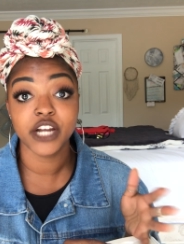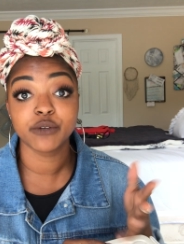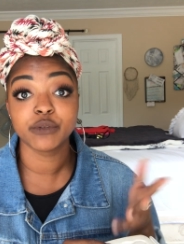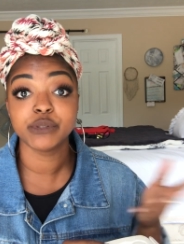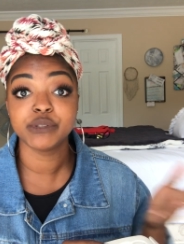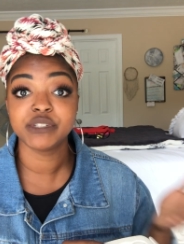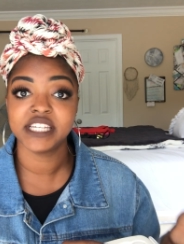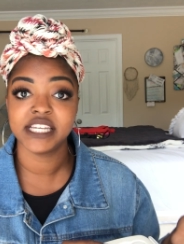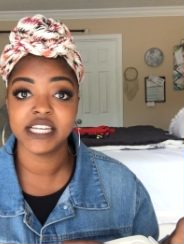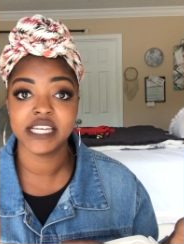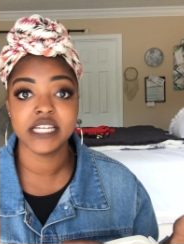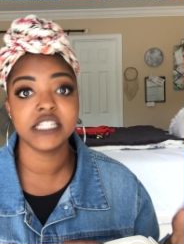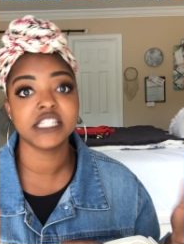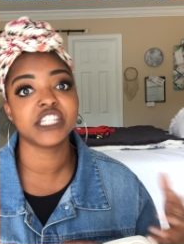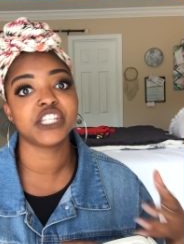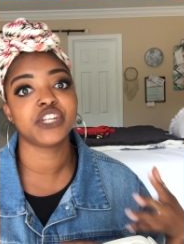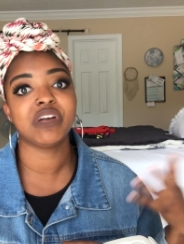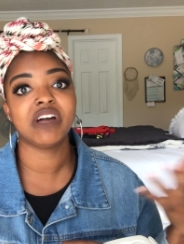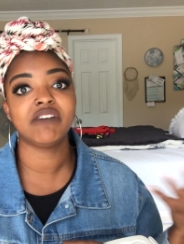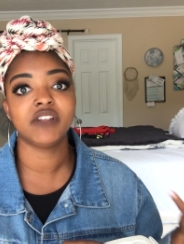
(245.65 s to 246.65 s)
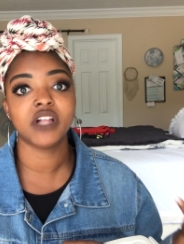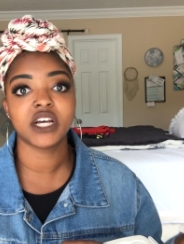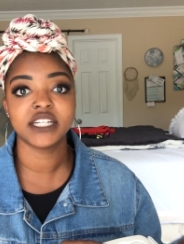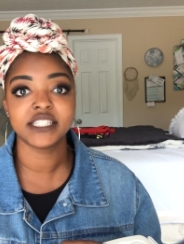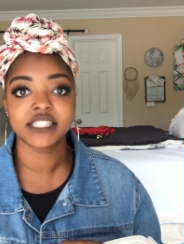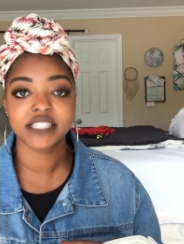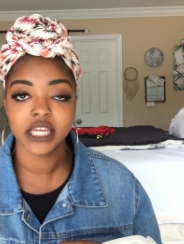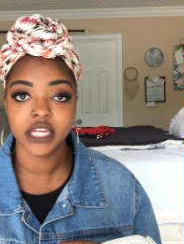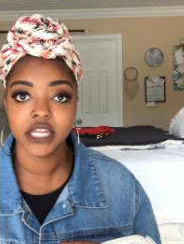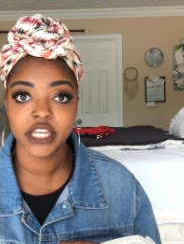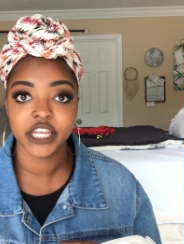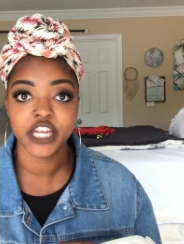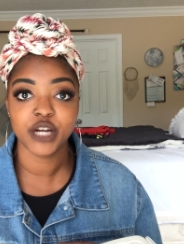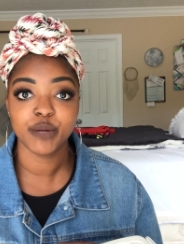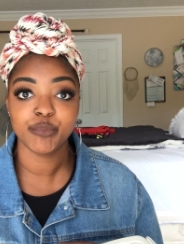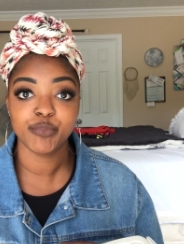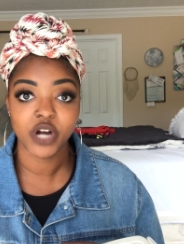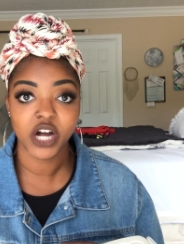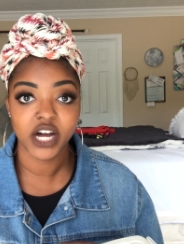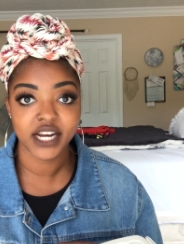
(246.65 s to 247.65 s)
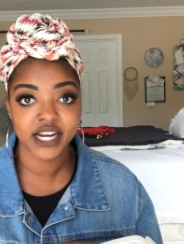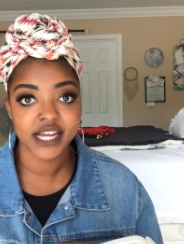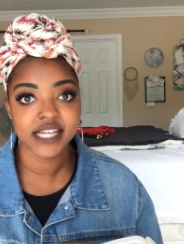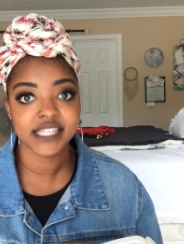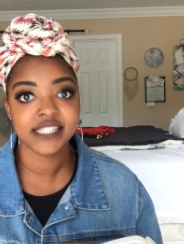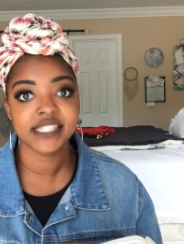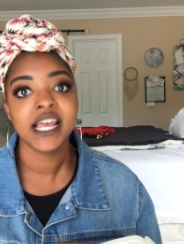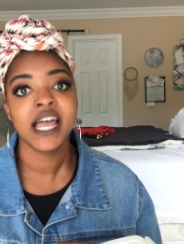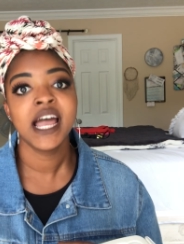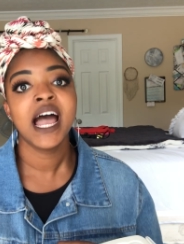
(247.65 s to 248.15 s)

routines and you have a lot of skincare products.